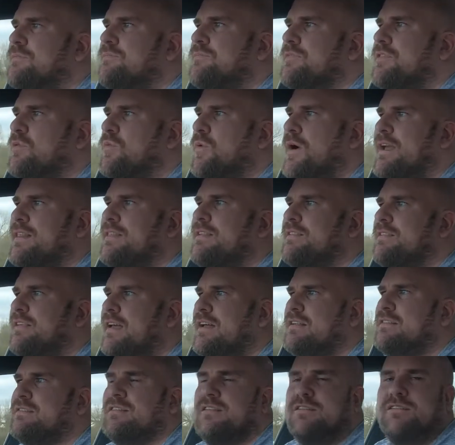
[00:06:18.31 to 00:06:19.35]
the way the
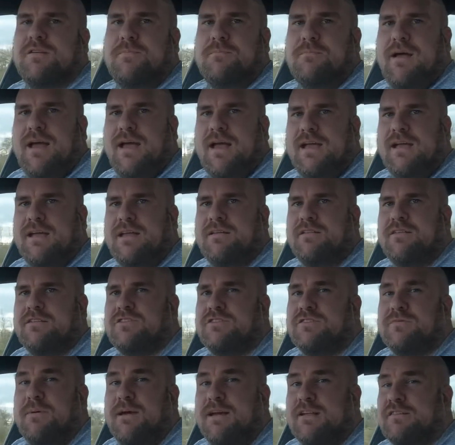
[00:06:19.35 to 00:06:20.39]
Teslas are made that
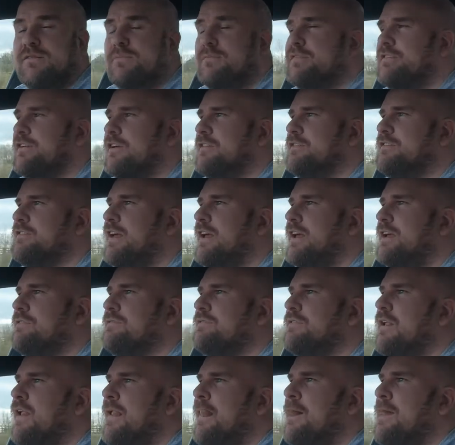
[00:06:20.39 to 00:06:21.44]
just makes them so safe.
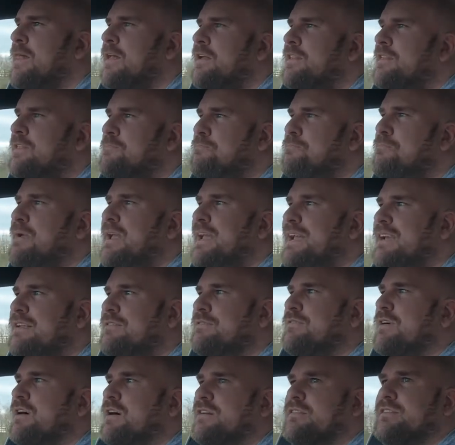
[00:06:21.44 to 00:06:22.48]
The big
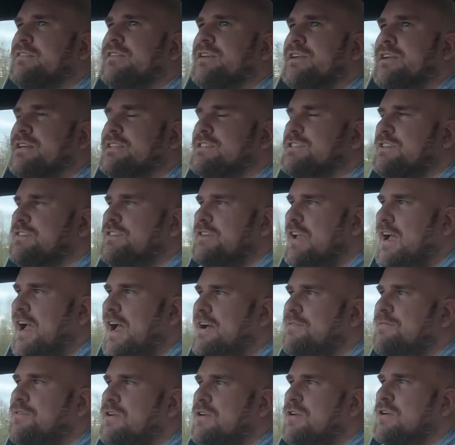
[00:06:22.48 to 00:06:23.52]
advantage is you
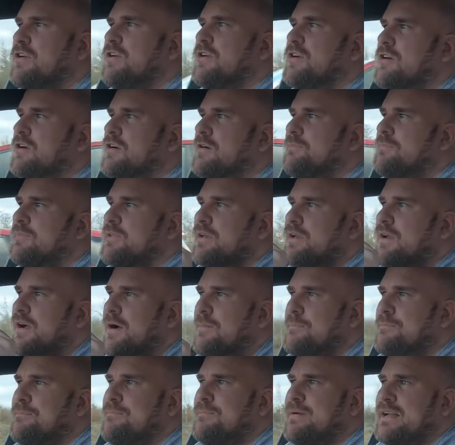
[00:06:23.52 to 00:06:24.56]
haven't got a
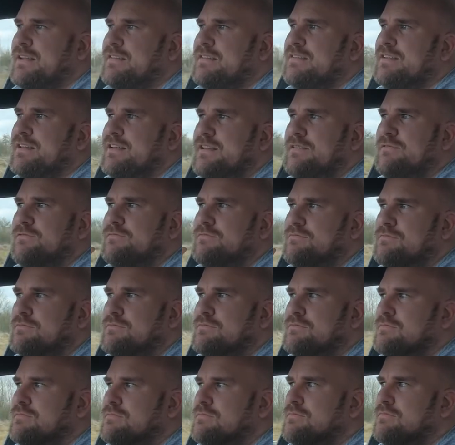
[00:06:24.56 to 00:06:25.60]
massive
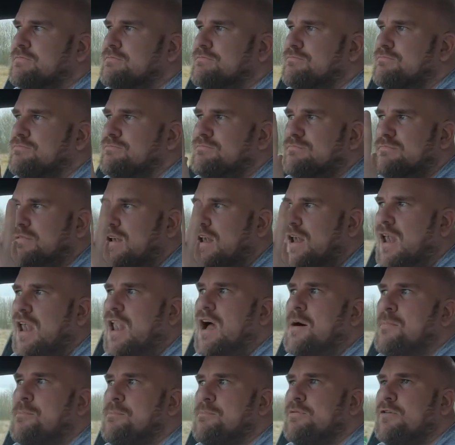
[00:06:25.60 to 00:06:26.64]

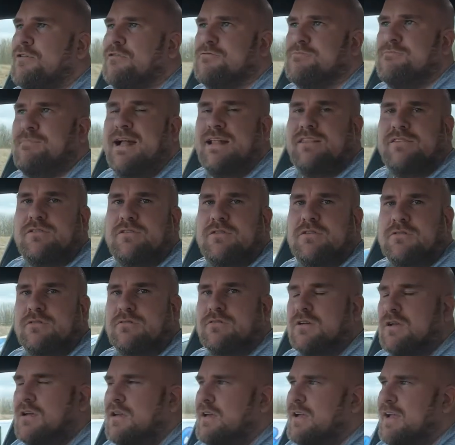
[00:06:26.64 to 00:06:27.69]
lump of metal
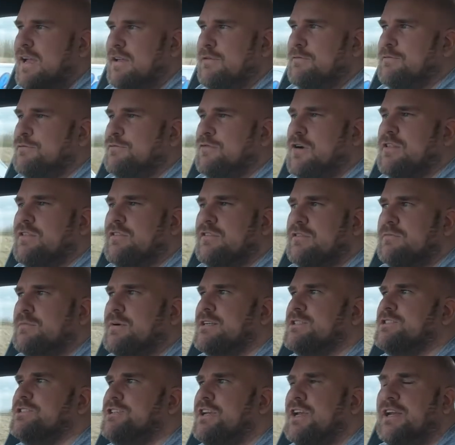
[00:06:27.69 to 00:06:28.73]
in front of
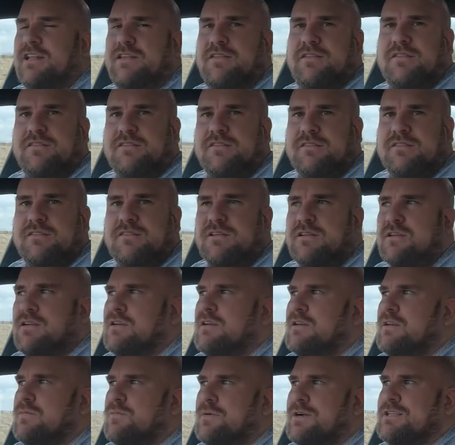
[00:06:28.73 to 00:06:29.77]
my shins,
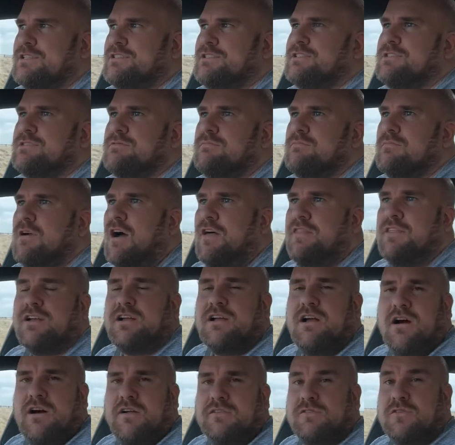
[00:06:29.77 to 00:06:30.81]
which other
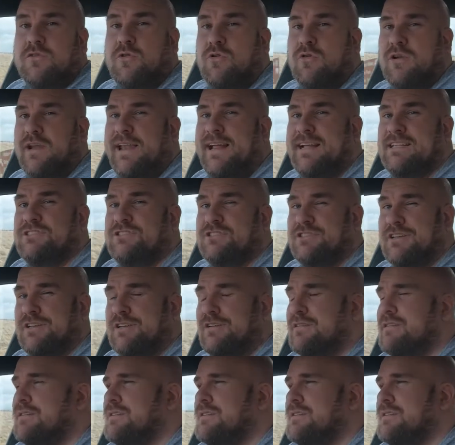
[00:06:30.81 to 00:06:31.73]
cars call an engine.